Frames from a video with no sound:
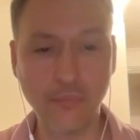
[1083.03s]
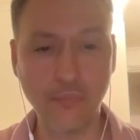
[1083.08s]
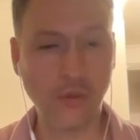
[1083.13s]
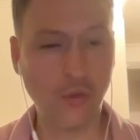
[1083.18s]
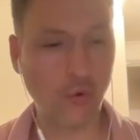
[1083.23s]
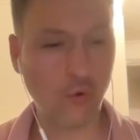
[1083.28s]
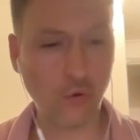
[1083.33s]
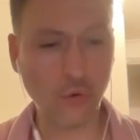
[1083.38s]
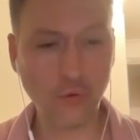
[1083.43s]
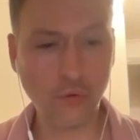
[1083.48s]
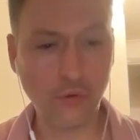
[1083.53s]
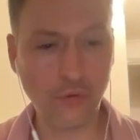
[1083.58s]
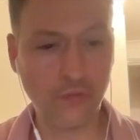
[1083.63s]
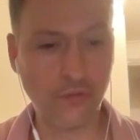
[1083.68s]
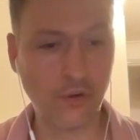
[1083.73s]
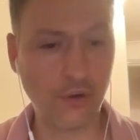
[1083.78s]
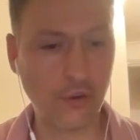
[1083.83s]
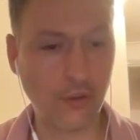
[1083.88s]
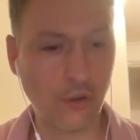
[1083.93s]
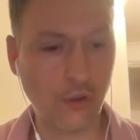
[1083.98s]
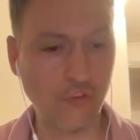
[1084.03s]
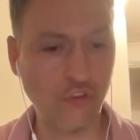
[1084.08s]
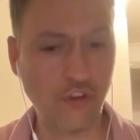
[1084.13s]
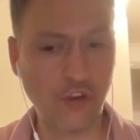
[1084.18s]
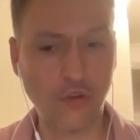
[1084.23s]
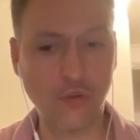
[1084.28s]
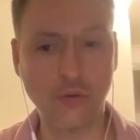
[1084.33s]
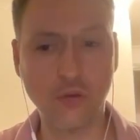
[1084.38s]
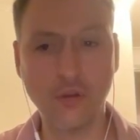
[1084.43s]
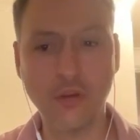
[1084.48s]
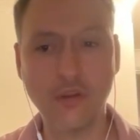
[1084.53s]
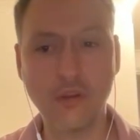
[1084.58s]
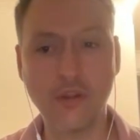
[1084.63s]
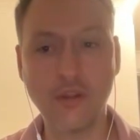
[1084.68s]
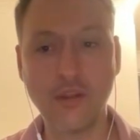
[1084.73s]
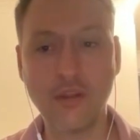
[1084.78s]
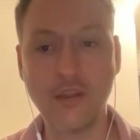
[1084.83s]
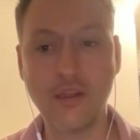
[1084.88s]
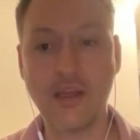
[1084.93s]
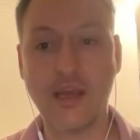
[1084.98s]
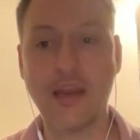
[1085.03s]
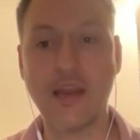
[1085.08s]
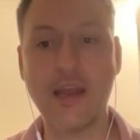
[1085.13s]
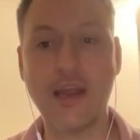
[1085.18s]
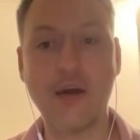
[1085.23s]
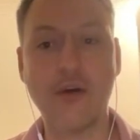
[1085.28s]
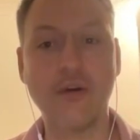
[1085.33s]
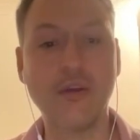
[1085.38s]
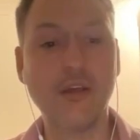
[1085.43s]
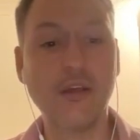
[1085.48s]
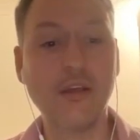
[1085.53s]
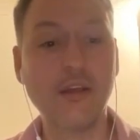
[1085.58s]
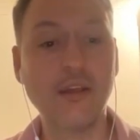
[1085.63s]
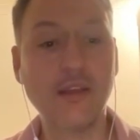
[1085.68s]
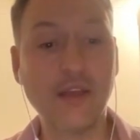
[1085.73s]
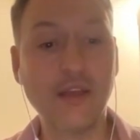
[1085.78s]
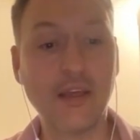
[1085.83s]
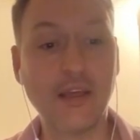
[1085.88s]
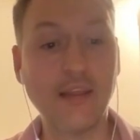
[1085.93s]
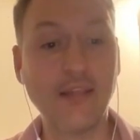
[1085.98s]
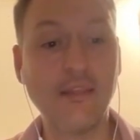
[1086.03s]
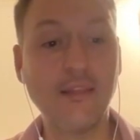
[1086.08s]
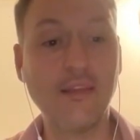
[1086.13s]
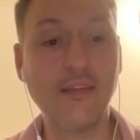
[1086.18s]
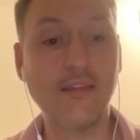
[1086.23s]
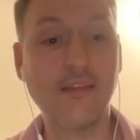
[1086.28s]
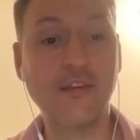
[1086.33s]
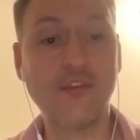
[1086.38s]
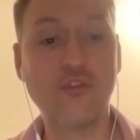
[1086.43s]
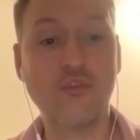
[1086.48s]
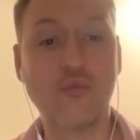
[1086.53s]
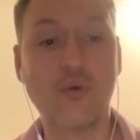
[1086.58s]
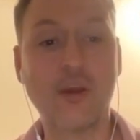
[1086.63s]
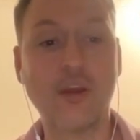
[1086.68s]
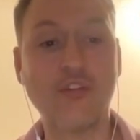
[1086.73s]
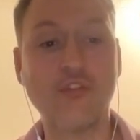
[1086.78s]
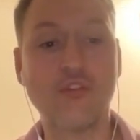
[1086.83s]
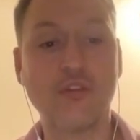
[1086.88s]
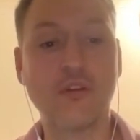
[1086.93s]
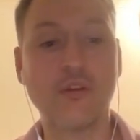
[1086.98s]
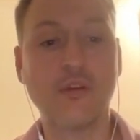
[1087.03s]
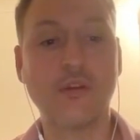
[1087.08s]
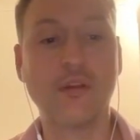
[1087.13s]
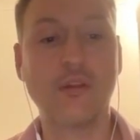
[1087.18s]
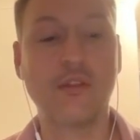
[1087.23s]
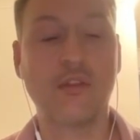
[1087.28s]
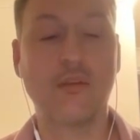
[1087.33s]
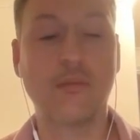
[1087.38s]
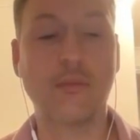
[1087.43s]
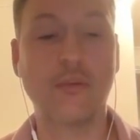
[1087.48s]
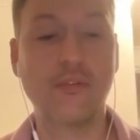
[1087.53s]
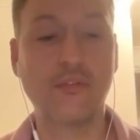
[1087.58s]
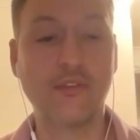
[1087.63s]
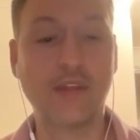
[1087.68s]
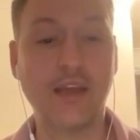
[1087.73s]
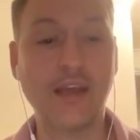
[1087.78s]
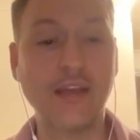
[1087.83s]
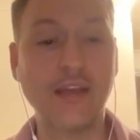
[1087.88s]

All looks very logical. And now, in this situation, the mistake